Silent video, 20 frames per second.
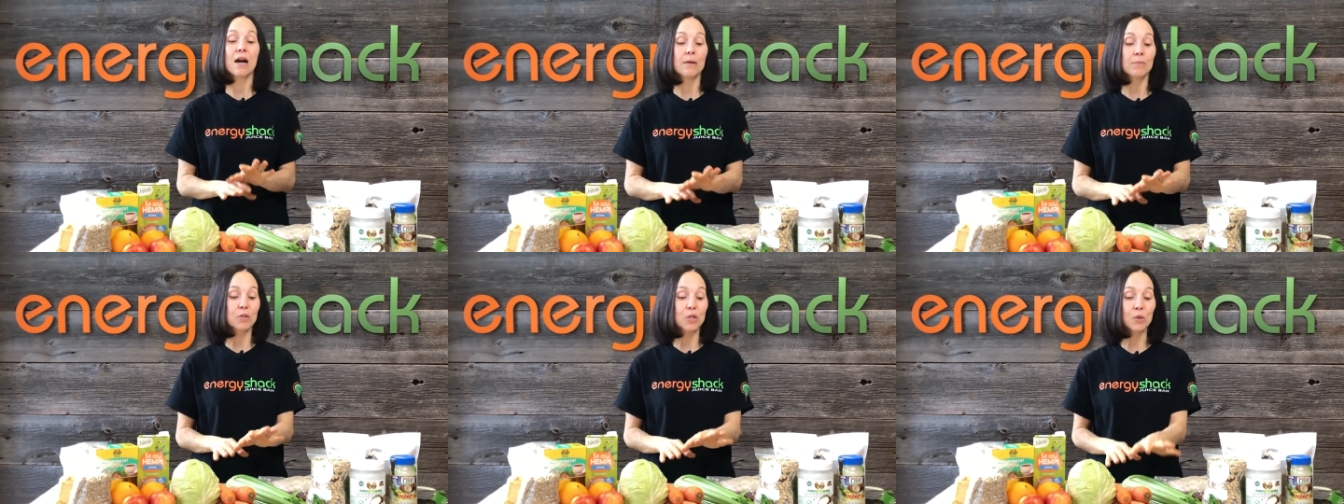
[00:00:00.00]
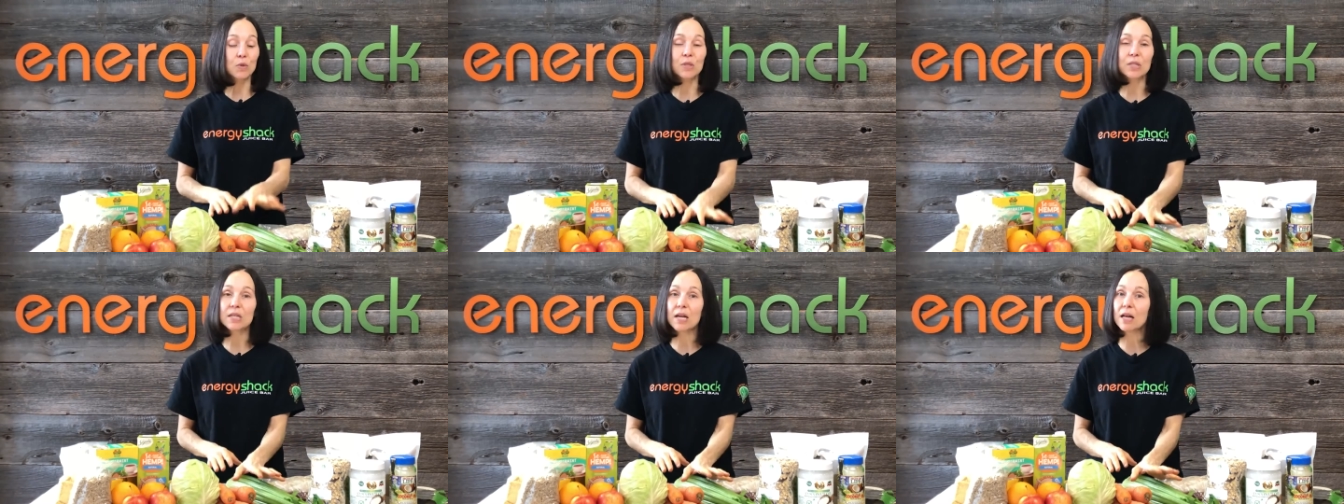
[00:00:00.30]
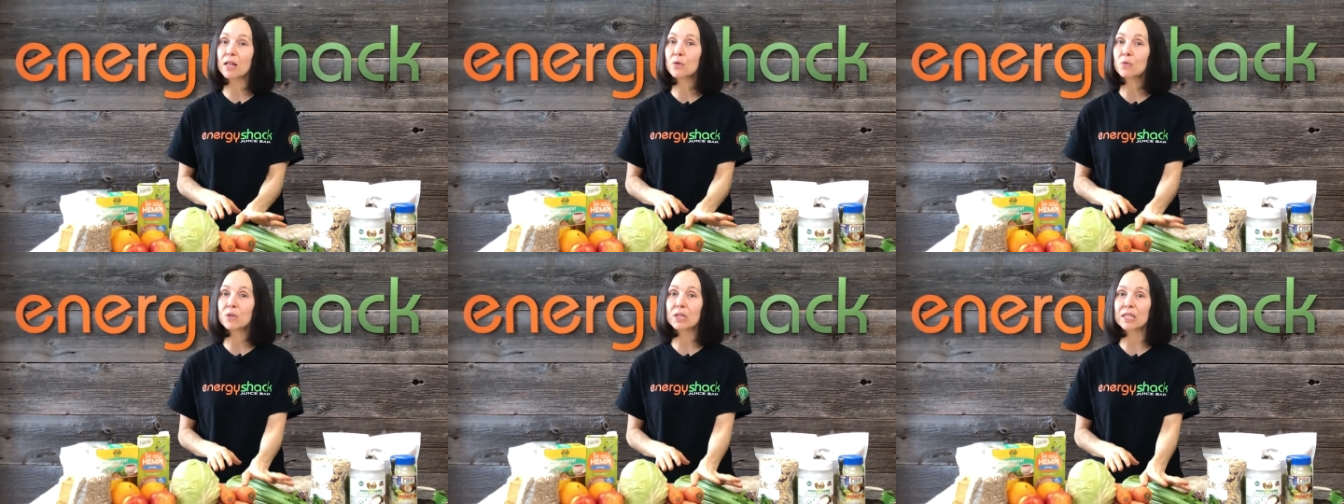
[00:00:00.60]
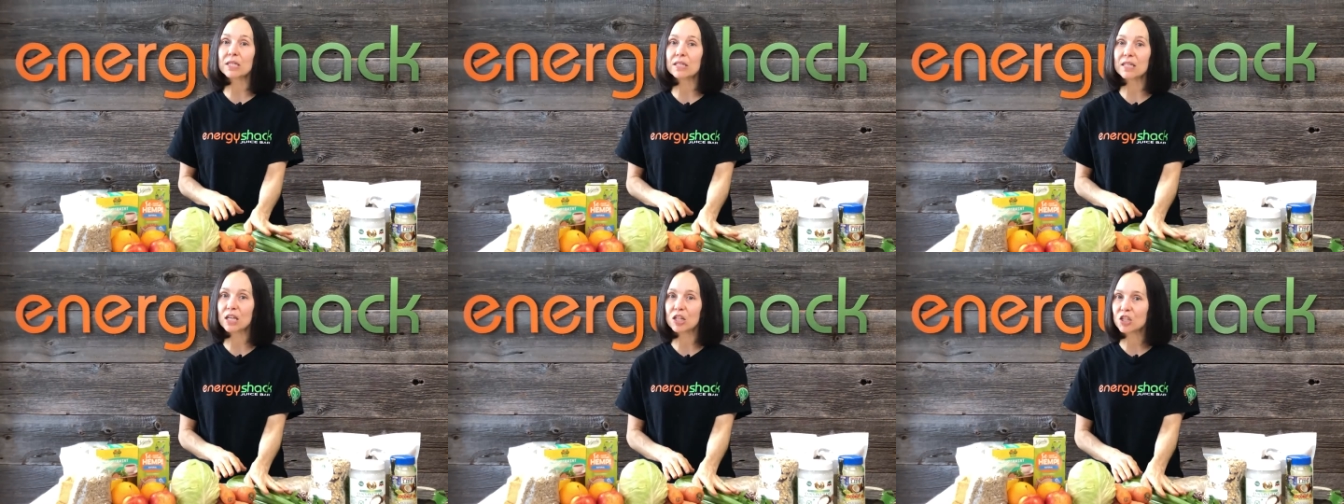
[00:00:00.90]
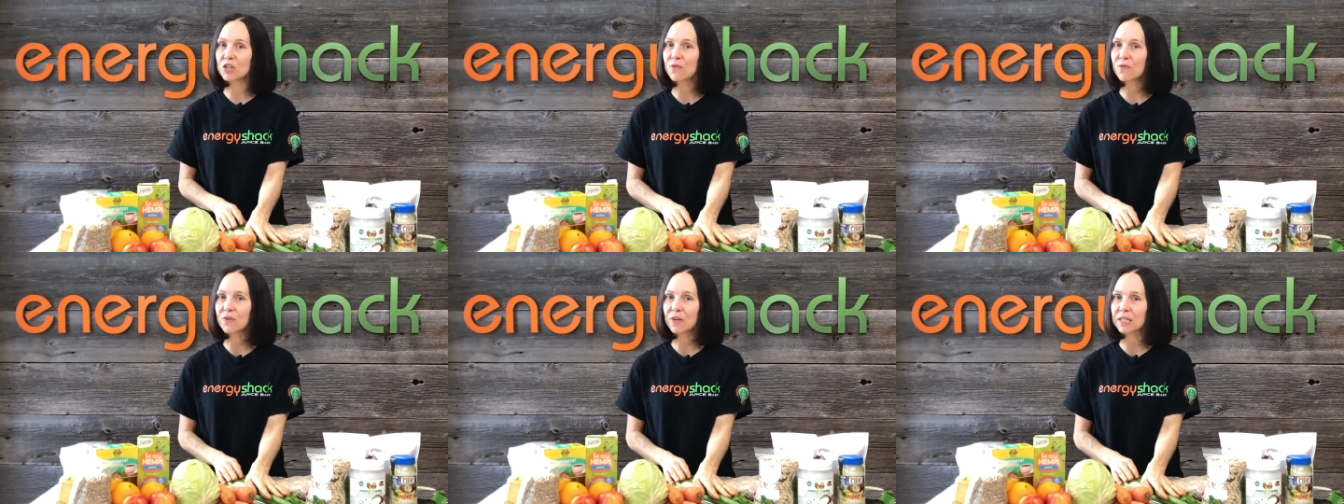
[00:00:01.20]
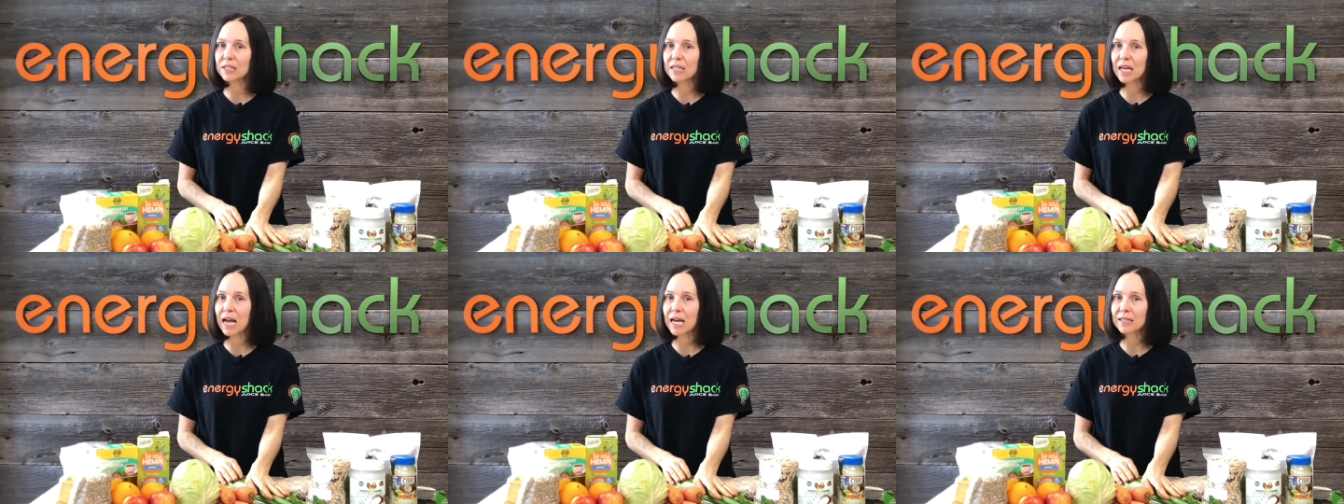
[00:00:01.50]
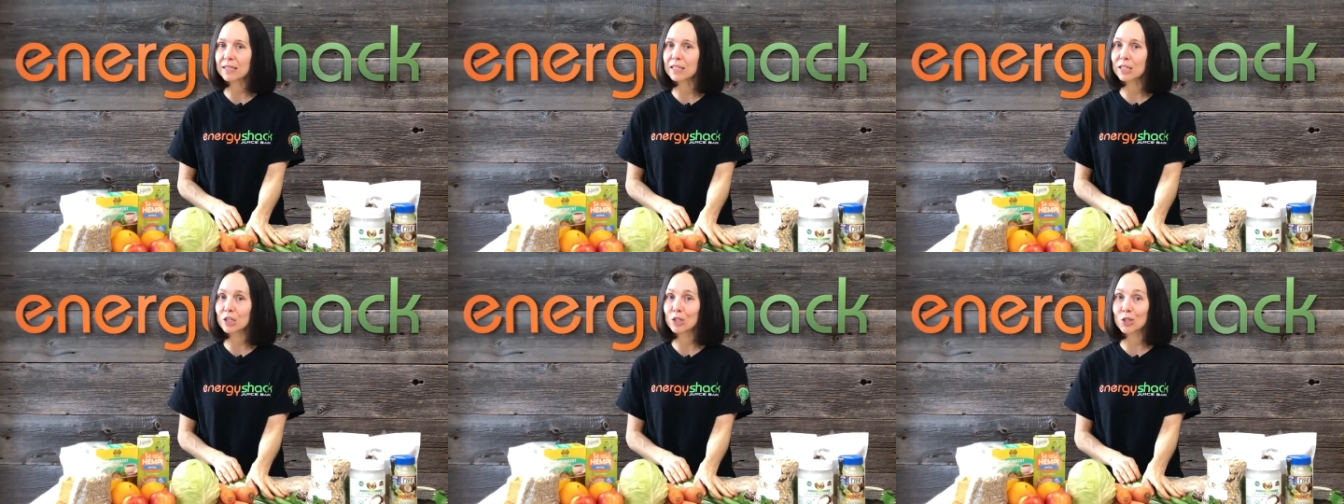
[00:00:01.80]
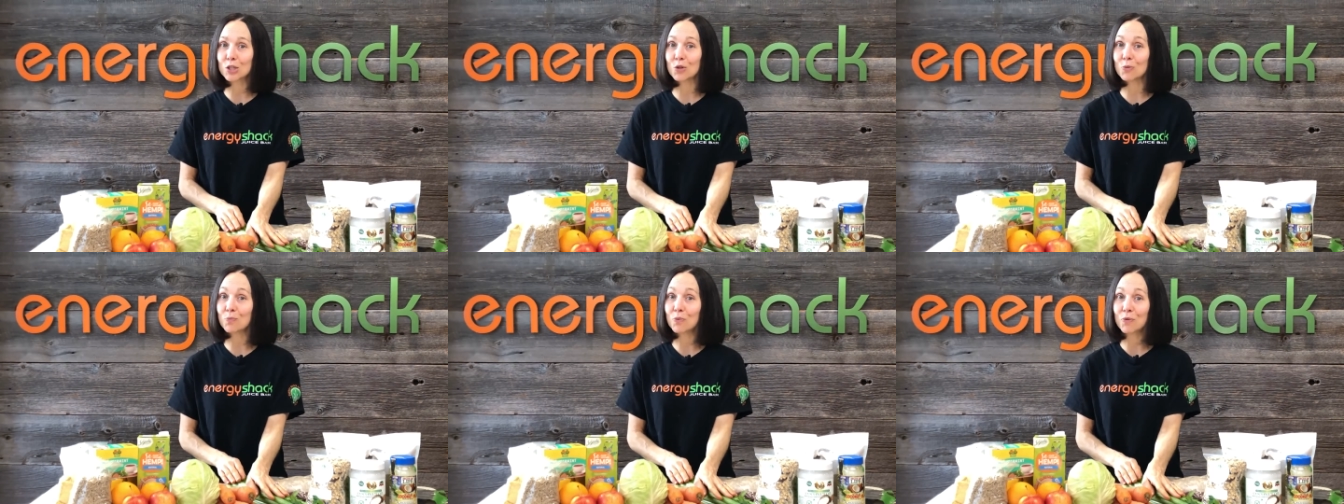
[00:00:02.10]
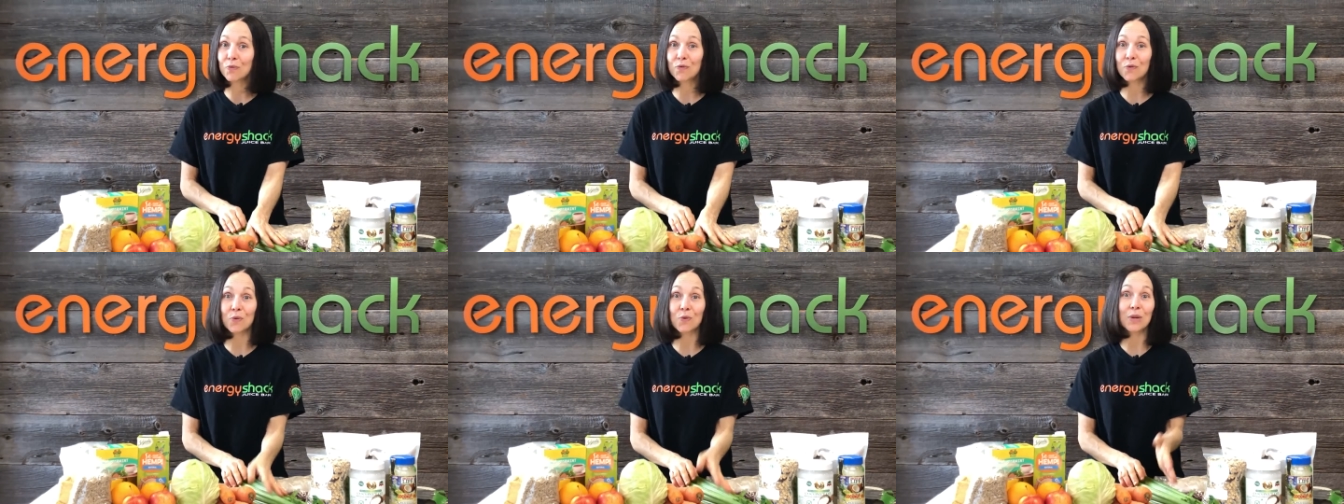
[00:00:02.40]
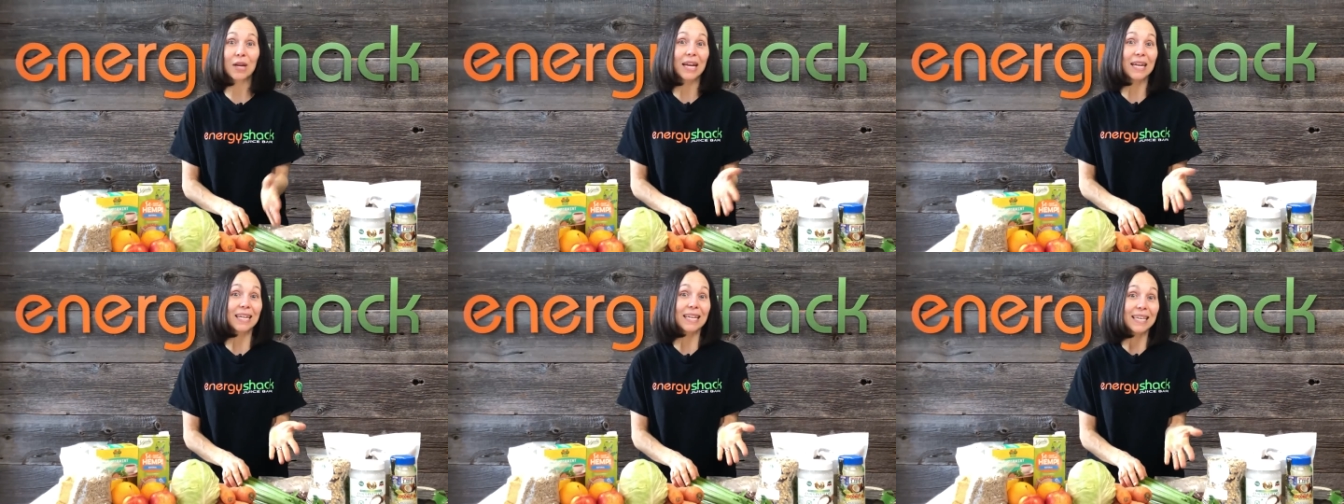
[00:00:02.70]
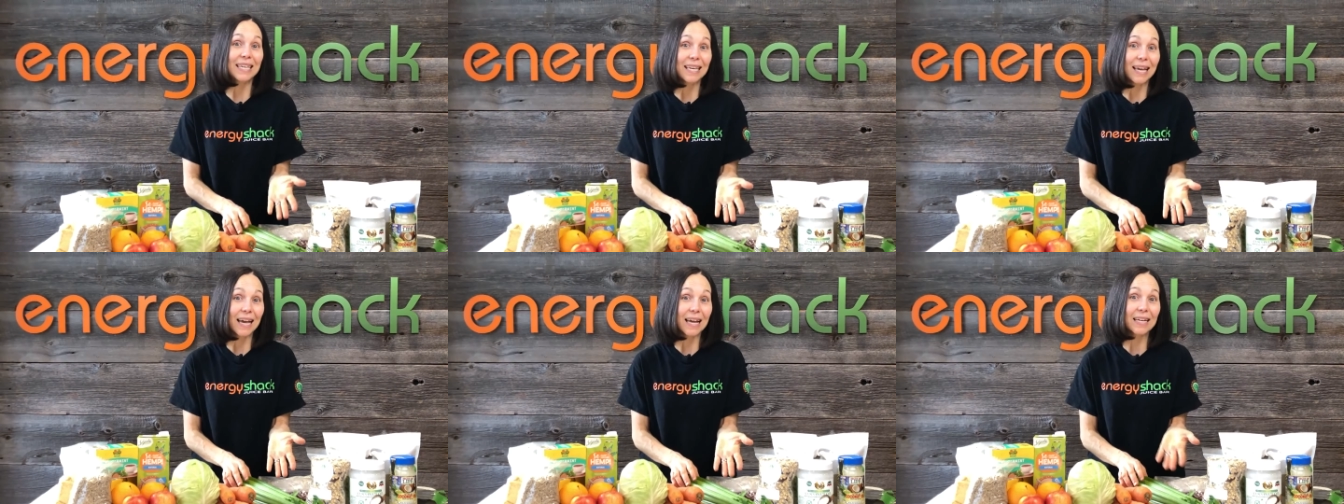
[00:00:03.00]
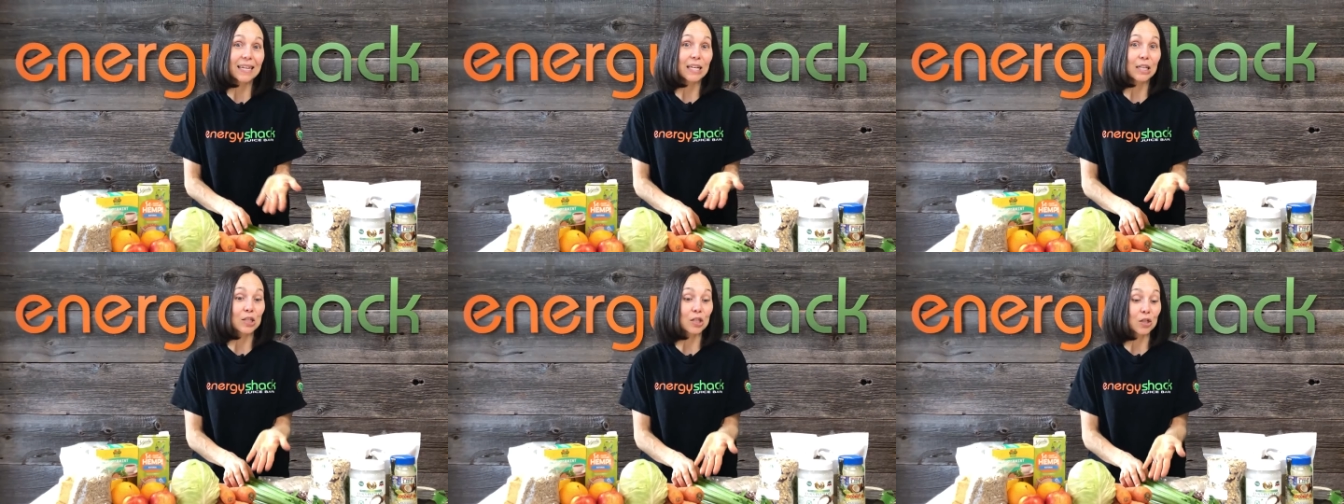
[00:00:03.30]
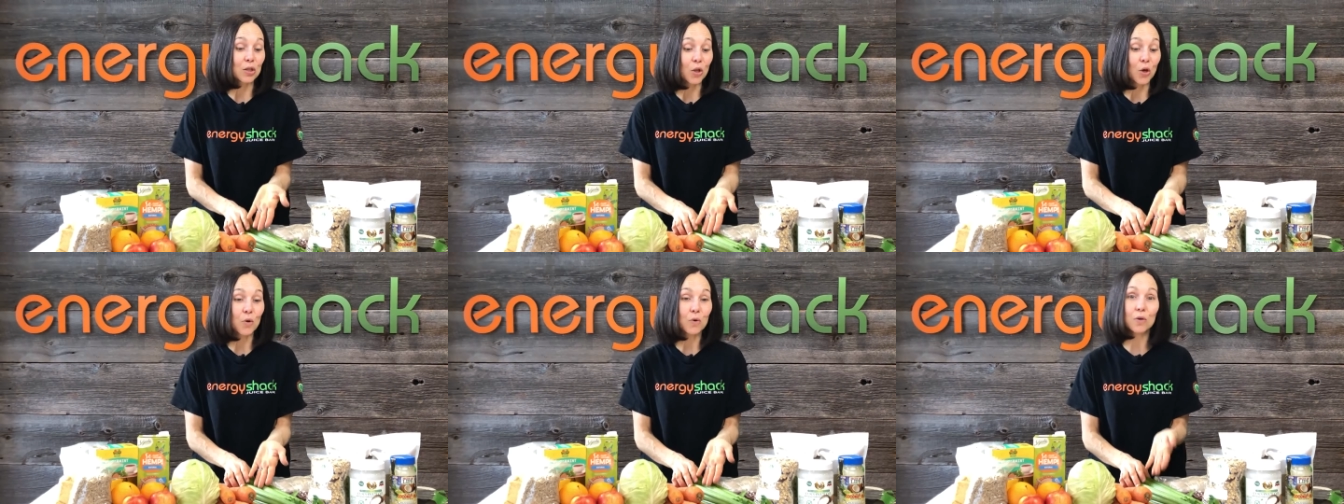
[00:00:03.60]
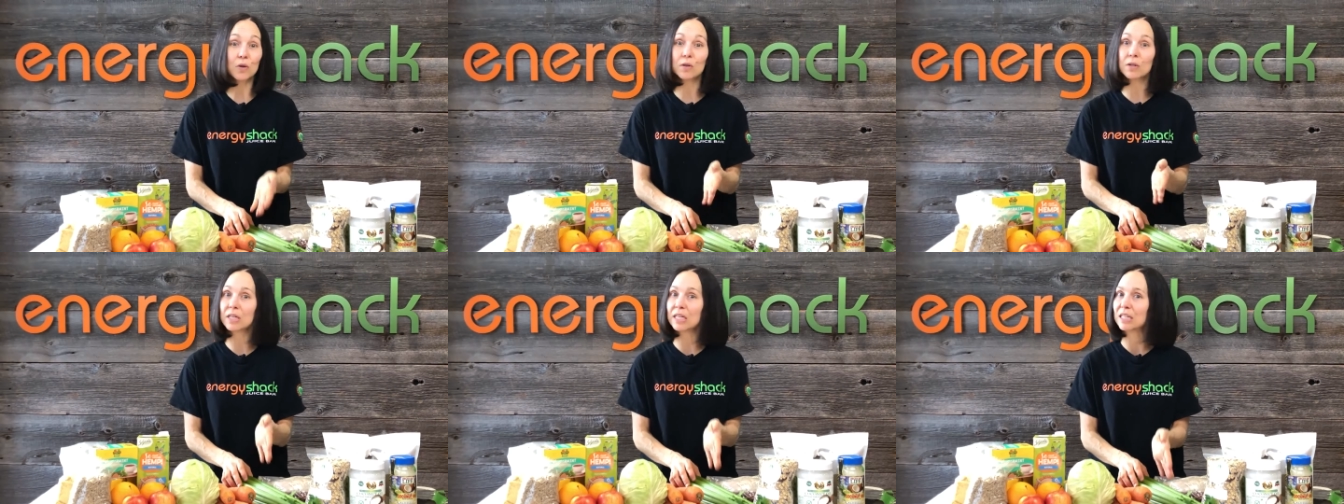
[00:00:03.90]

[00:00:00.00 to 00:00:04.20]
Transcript: So celery is such a fantastic superfood, and again, it's local,